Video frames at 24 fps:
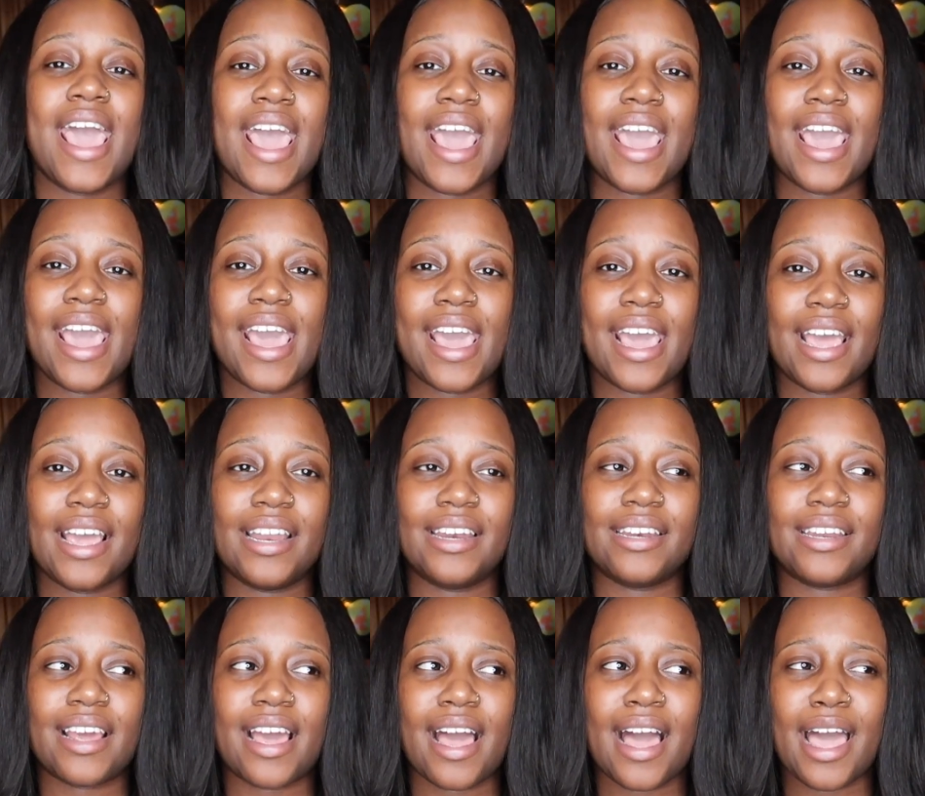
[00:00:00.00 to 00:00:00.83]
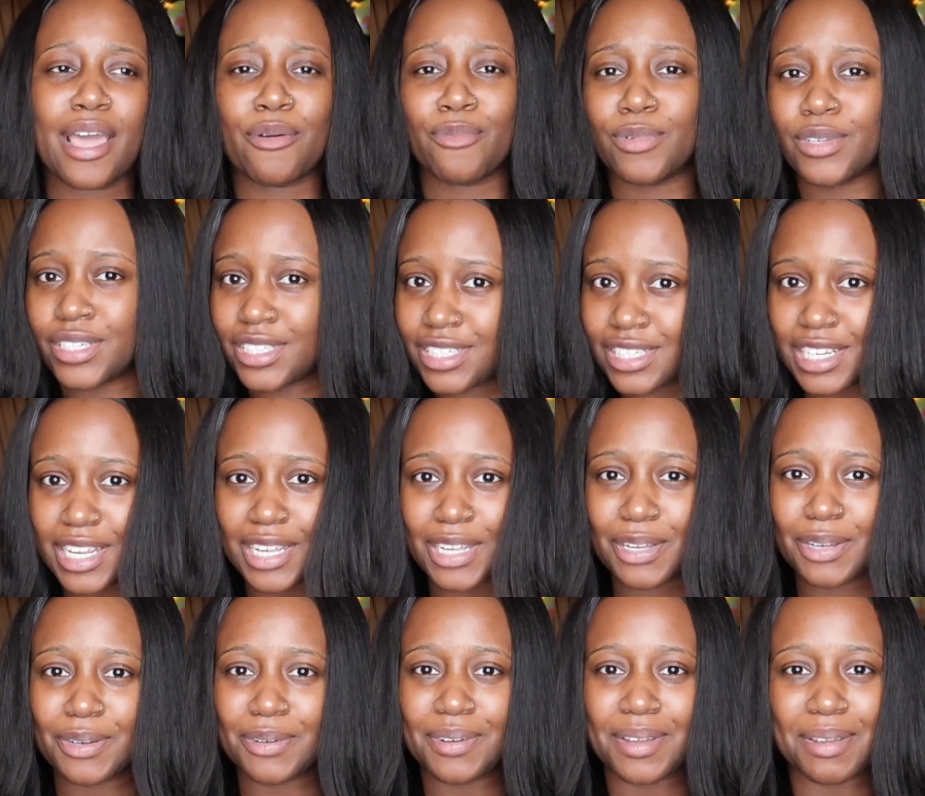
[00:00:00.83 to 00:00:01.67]
And I will see
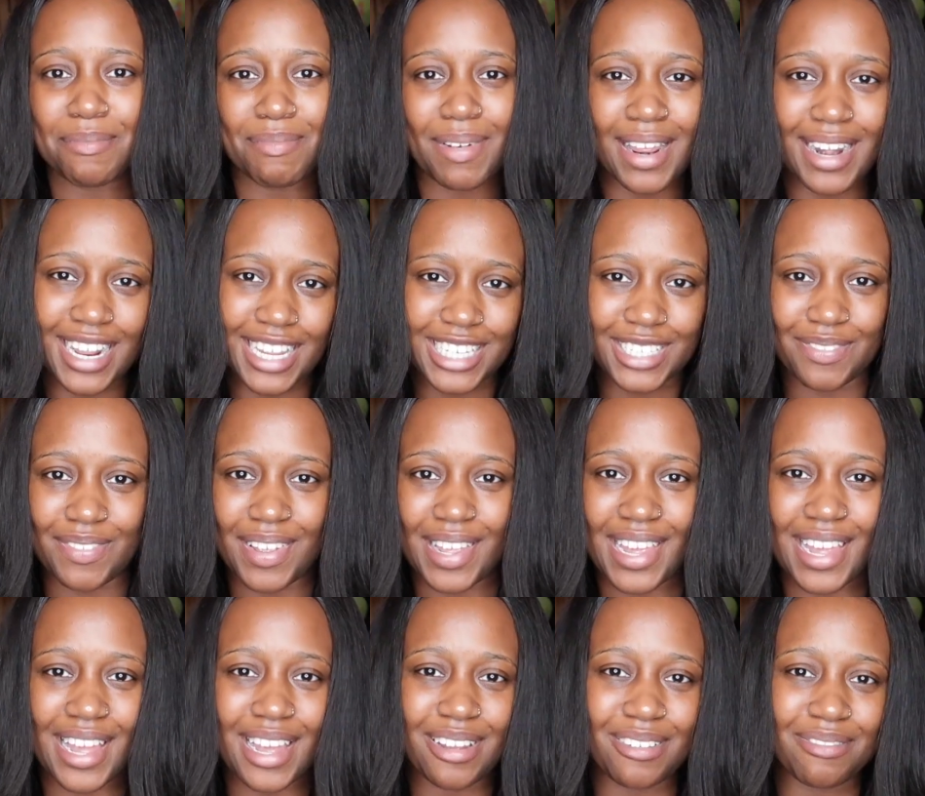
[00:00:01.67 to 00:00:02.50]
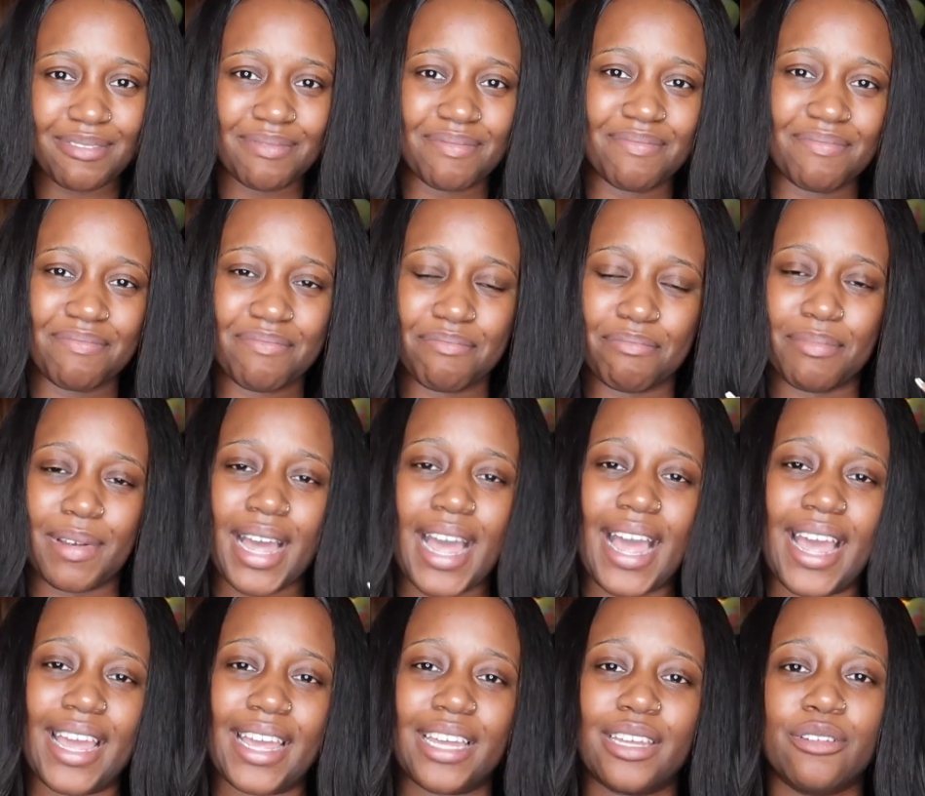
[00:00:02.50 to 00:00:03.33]
you in my next video.
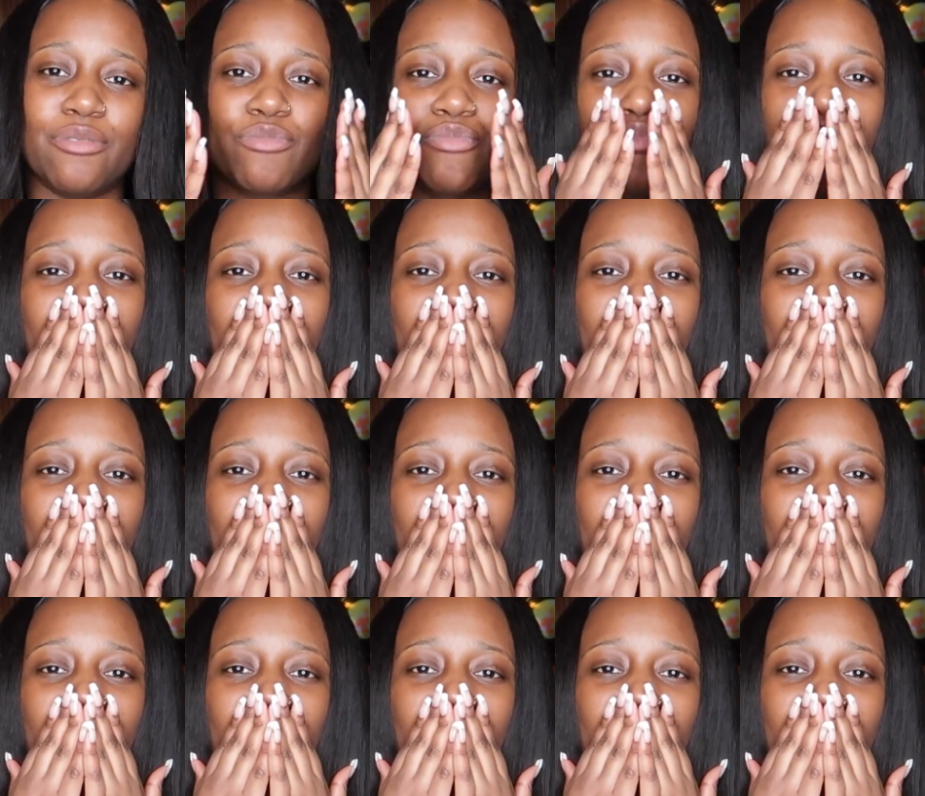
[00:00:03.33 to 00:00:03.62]
Bye.